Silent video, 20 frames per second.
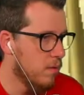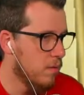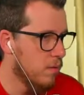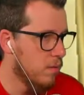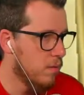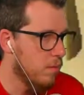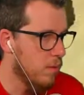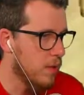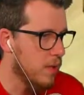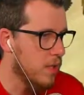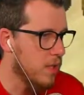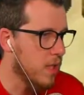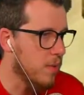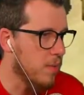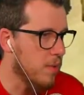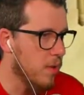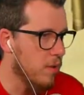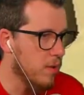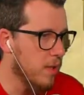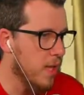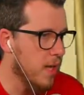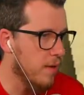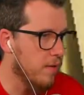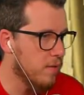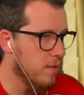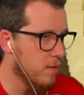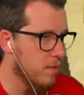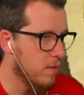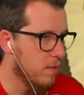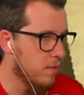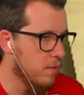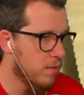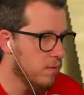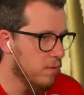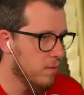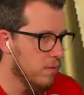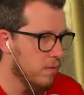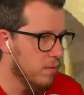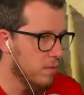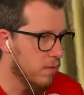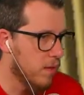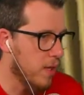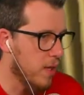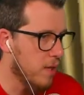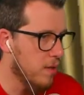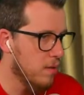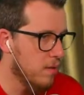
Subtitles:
Well, let's keep going left, right?